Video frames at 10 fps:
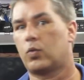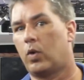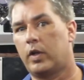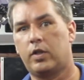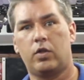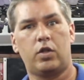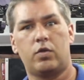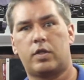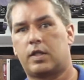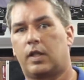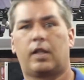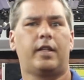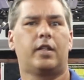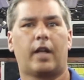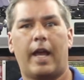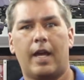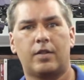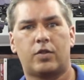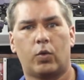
What do you use to clean your hand